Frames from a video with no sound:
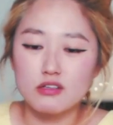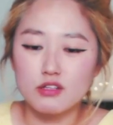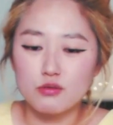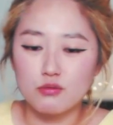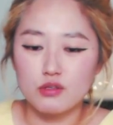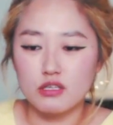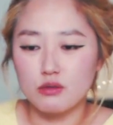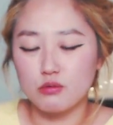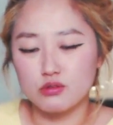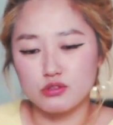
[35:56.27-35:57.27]
I think
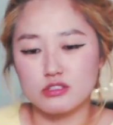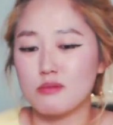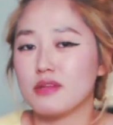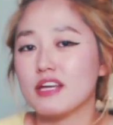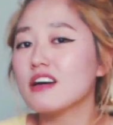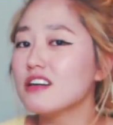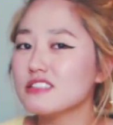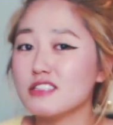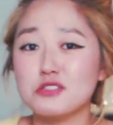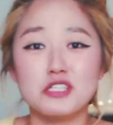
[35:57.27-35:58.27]
we will do something
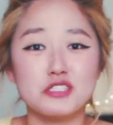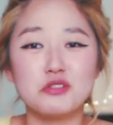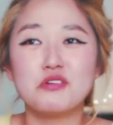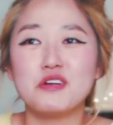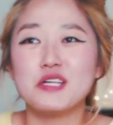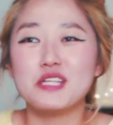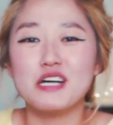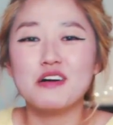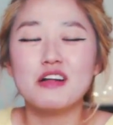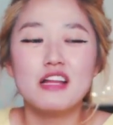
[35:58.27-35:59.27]
else and you guys will find
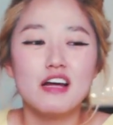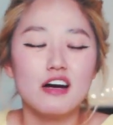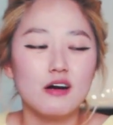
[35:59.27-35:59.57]
out.